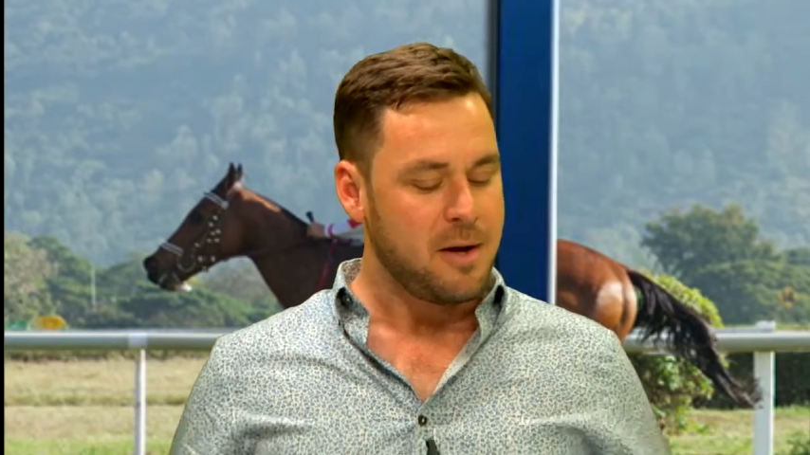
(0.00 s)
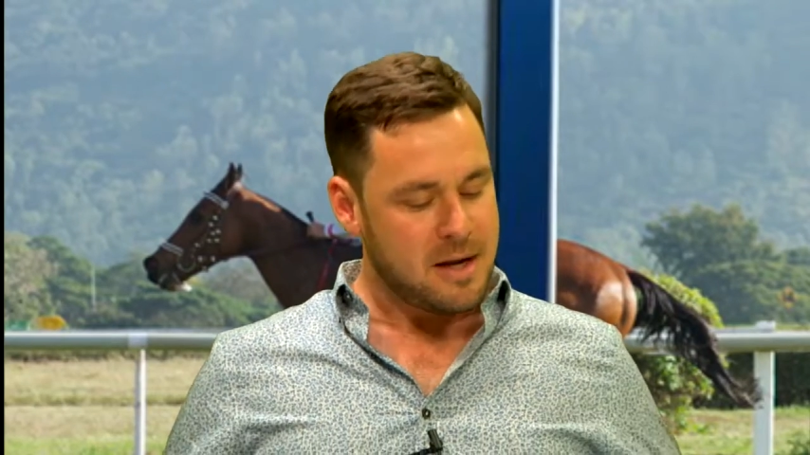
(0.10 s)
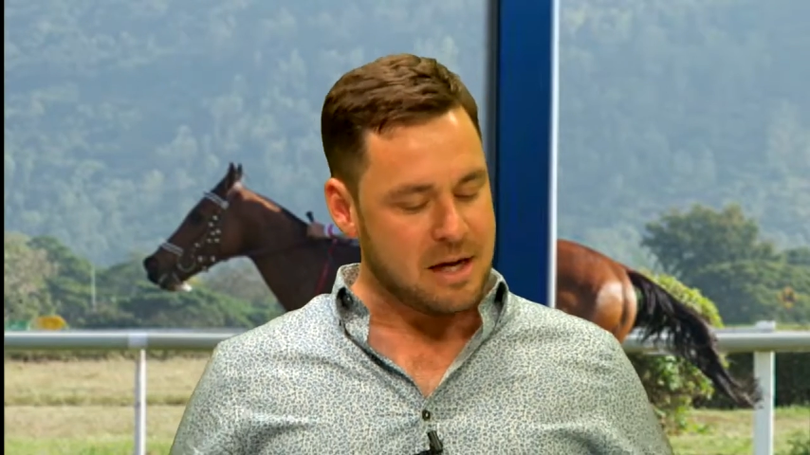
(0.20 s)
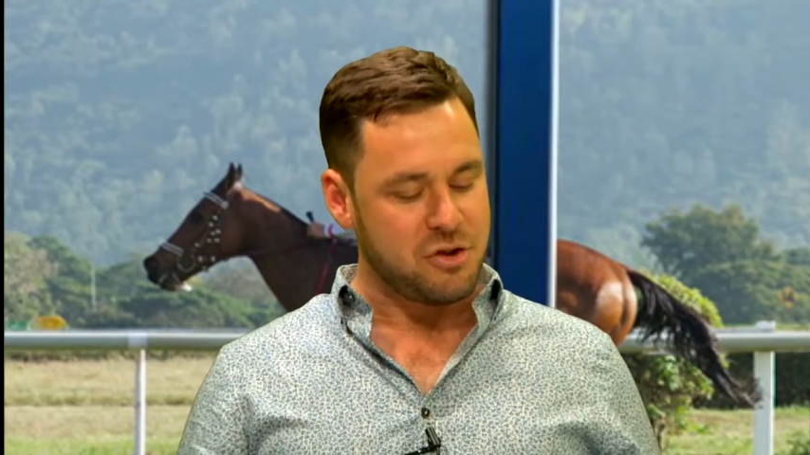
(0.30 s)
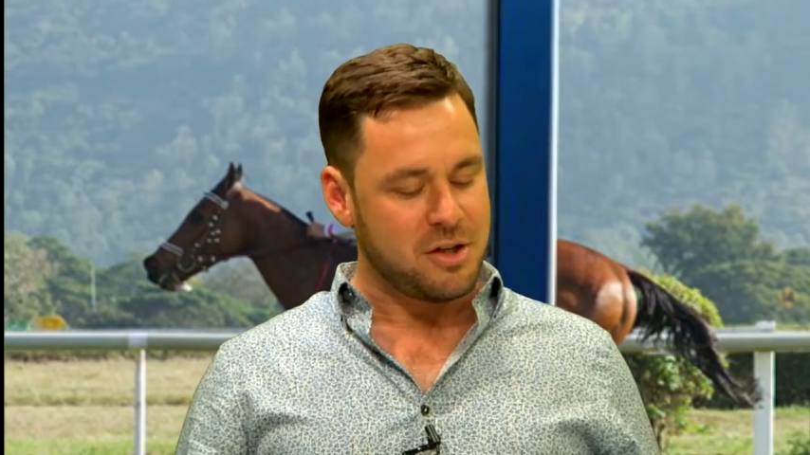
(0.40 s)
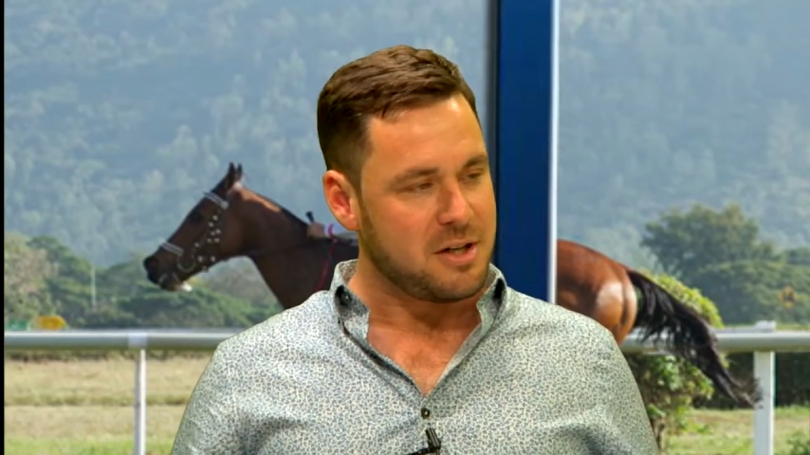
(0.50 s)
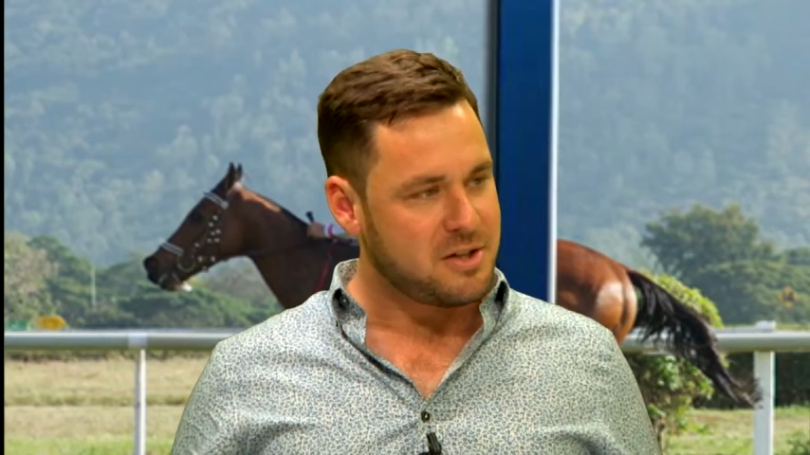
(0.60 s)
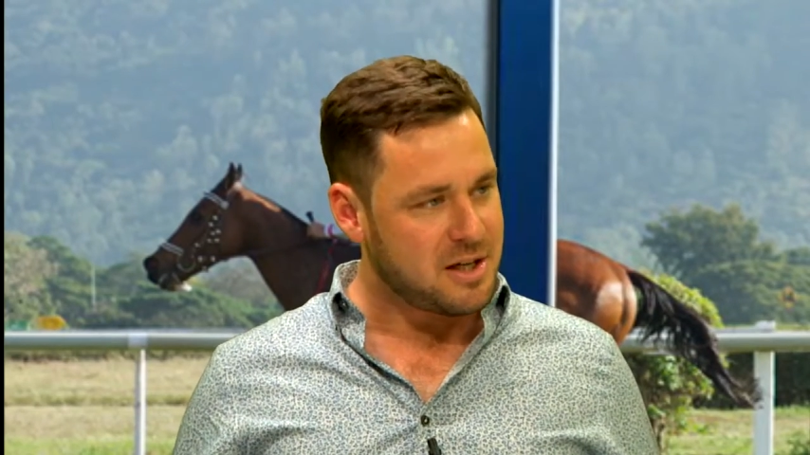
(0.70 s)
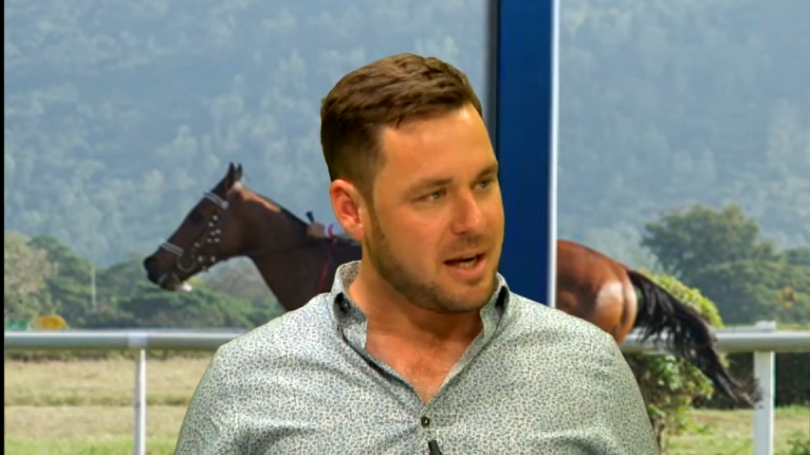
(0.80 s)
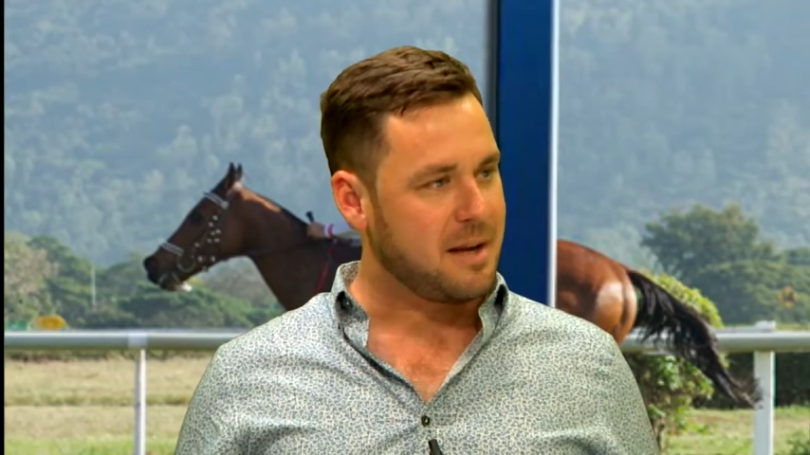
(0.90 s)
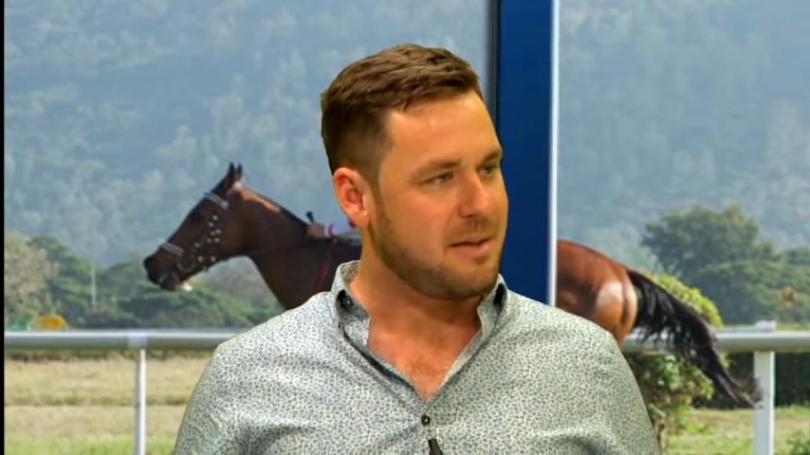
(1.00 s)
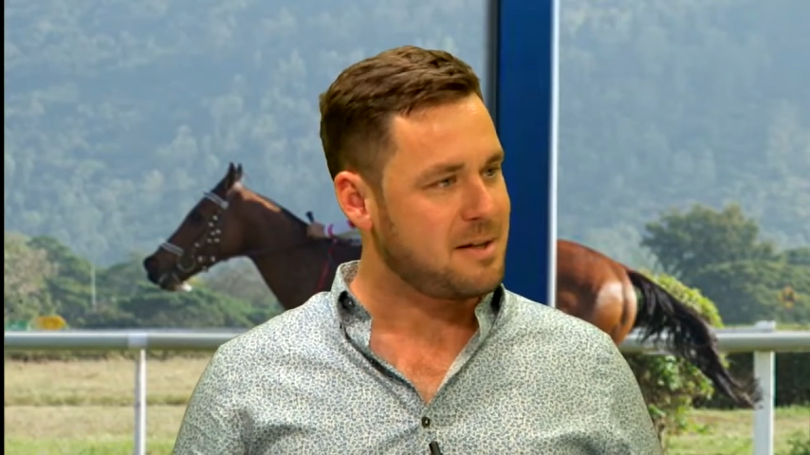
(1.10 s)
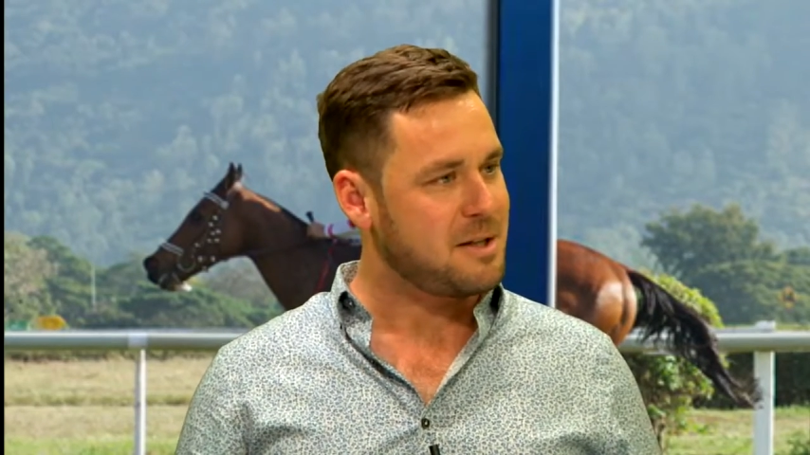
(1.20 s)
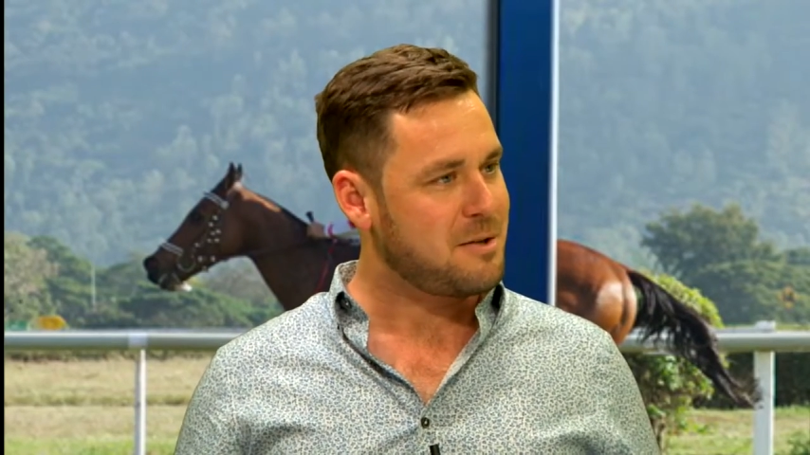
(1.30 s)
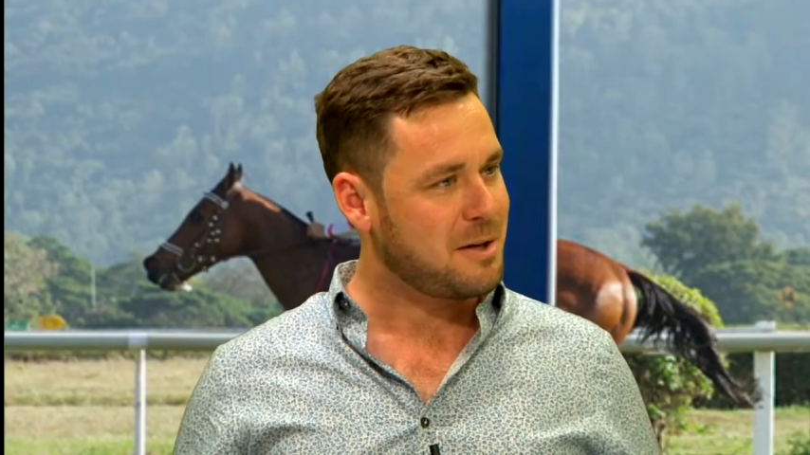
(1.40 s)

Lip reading: as you can see, this is the